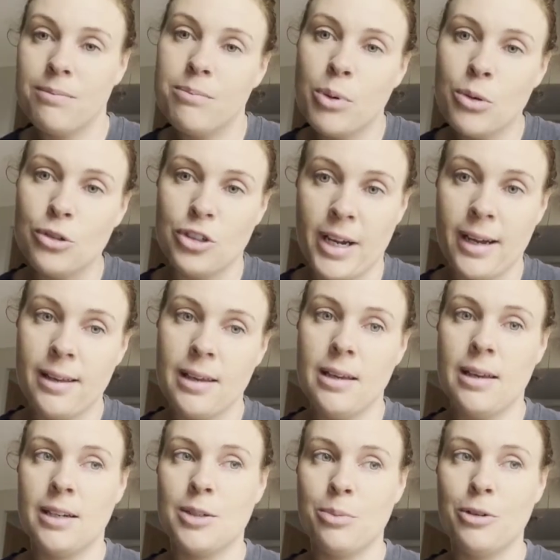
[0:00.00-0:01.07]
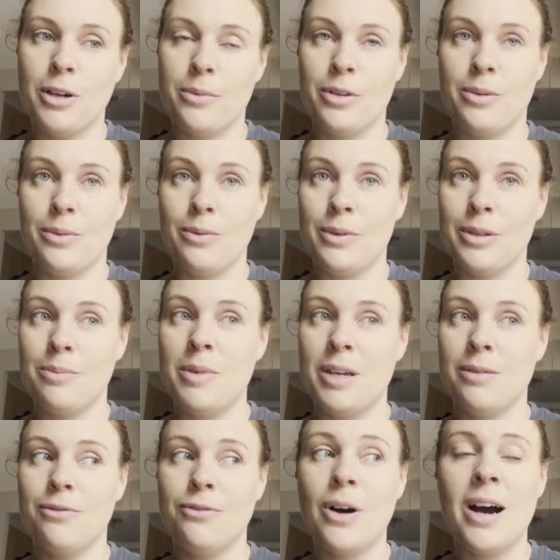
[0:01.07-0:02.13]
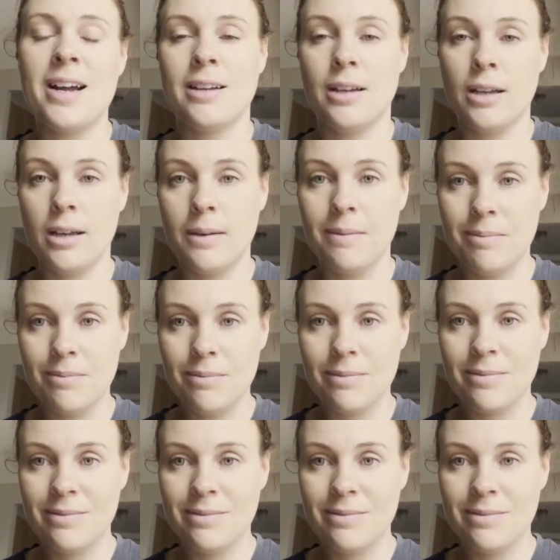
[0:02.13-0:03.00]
Poor Jack, he had to put up with me fighting him